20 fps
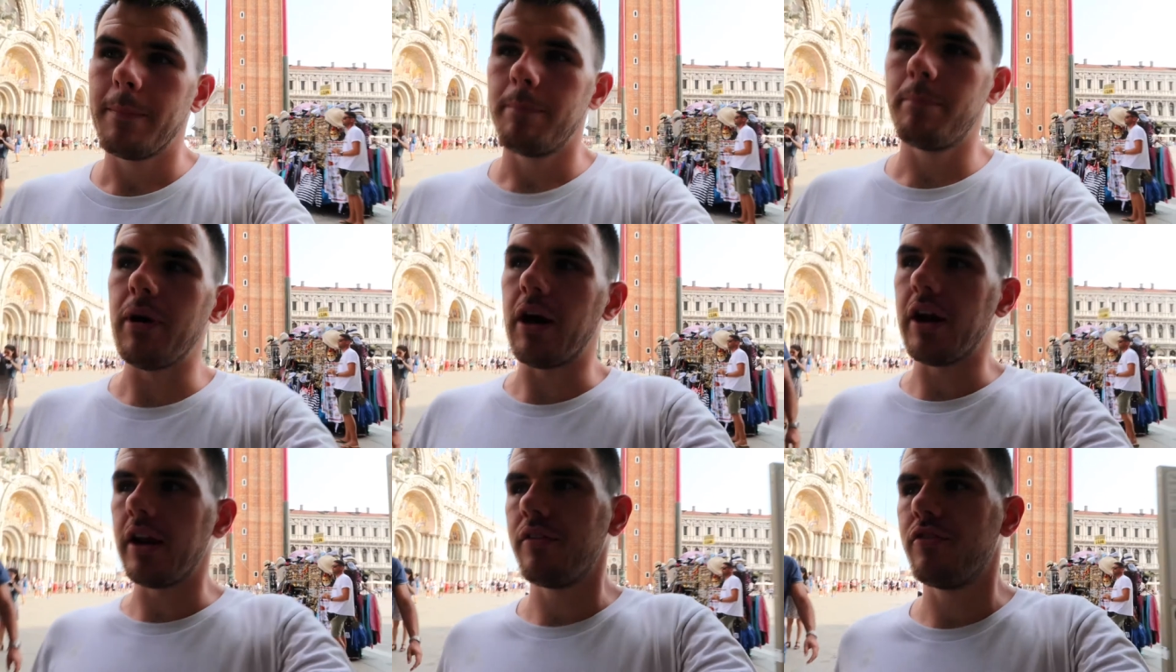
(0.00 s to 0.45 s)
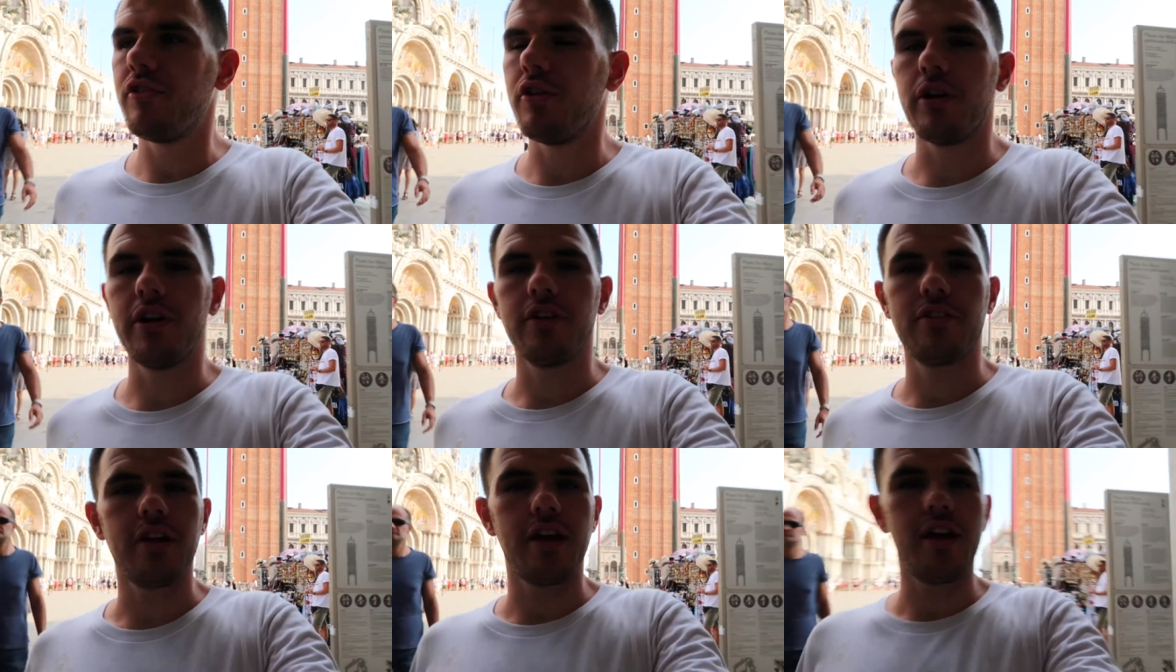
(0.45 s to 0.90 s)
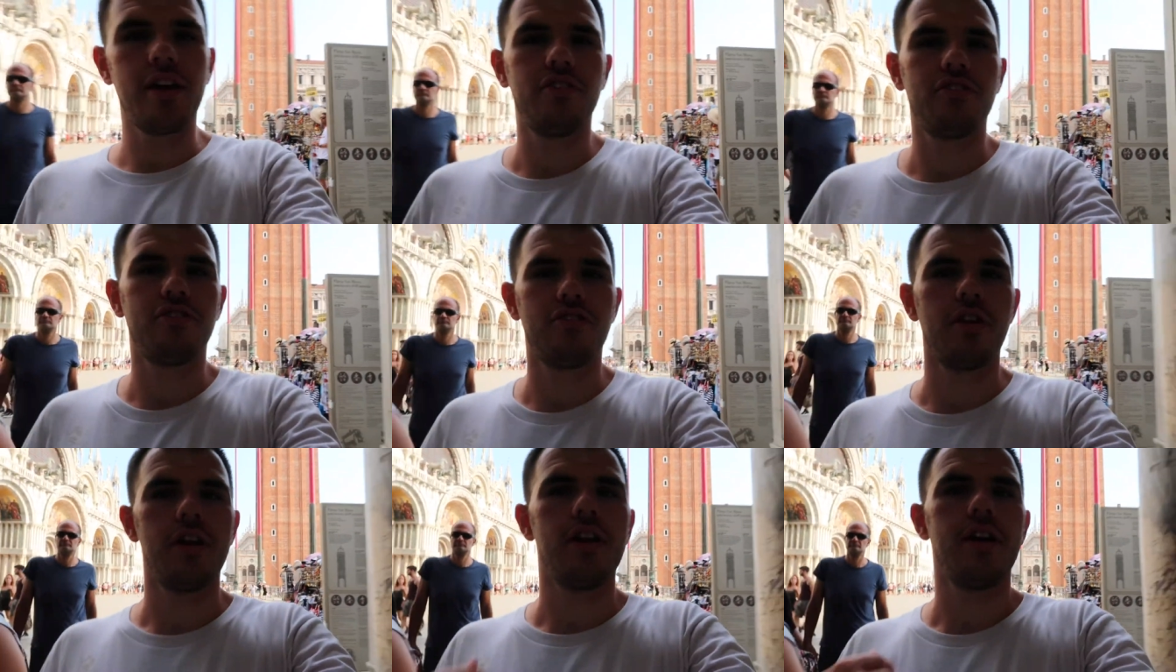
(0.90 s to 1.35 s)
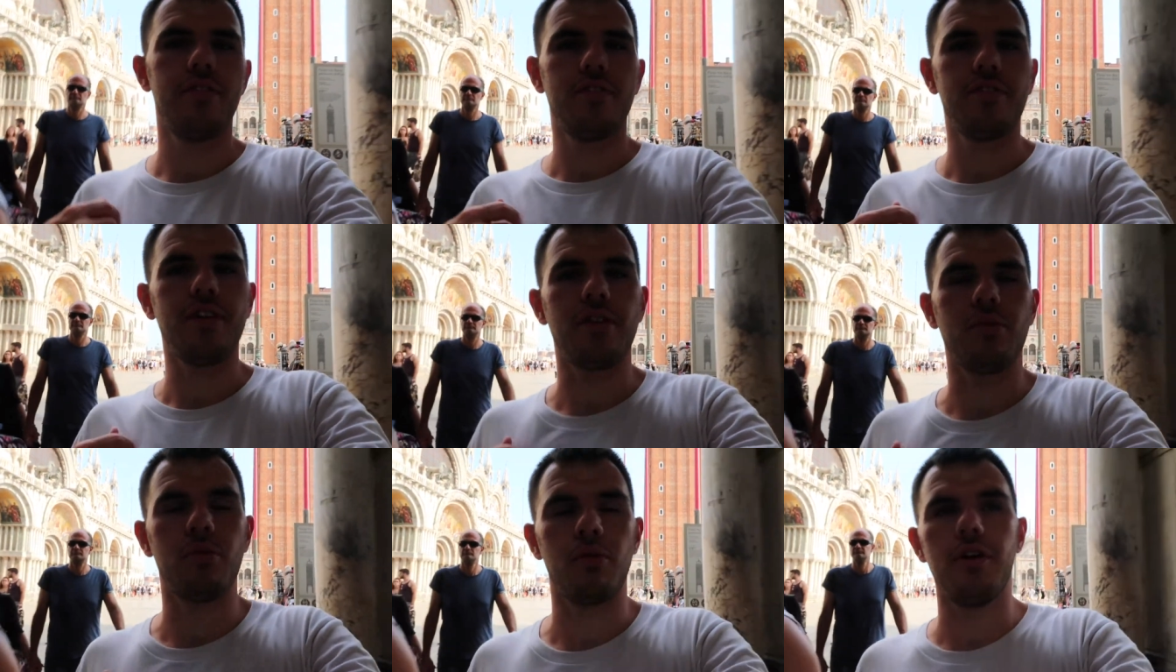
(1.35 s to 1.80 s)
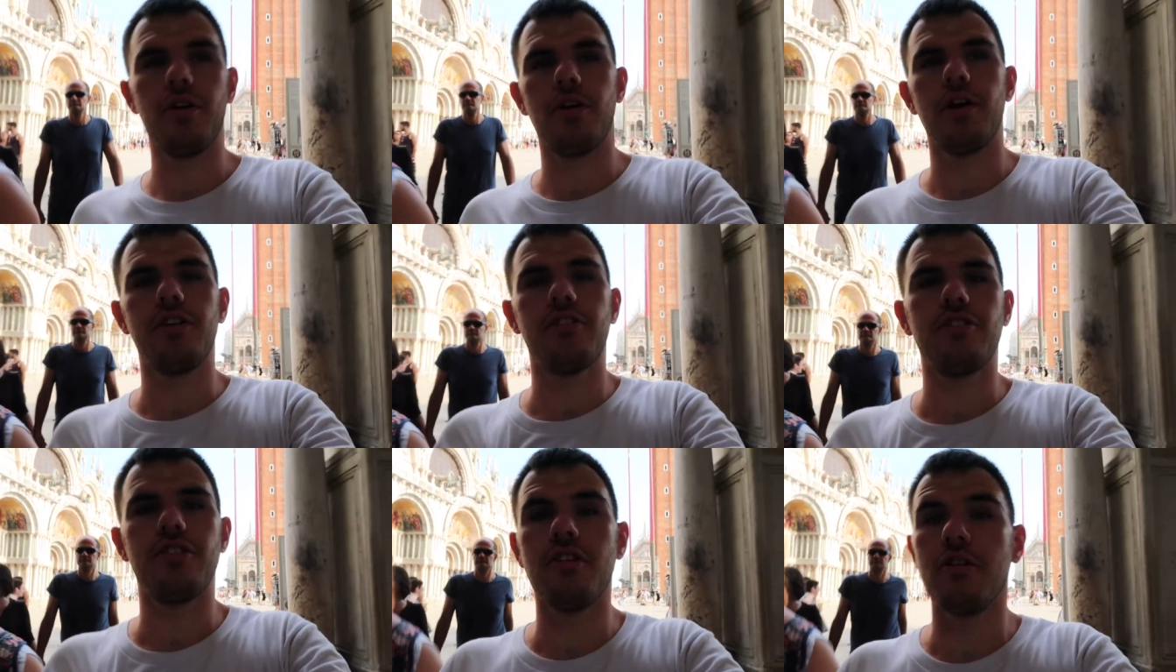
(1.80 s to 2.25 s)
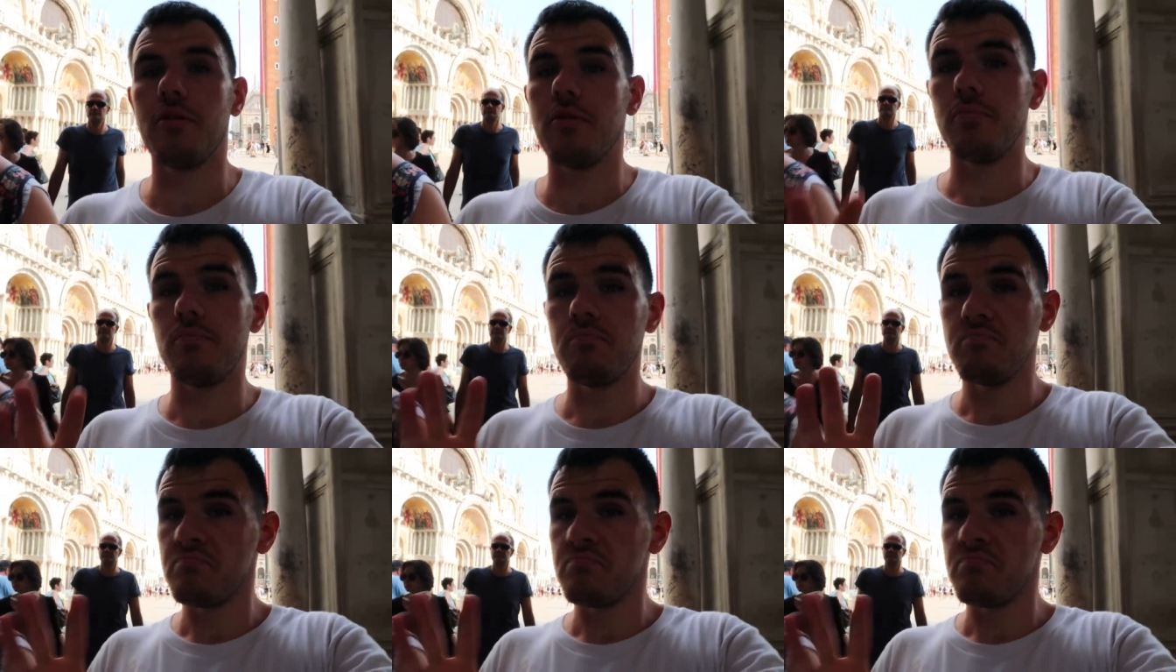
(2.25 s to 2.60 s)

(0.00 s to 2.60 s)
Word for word: but if you're into history and if that's what you're into,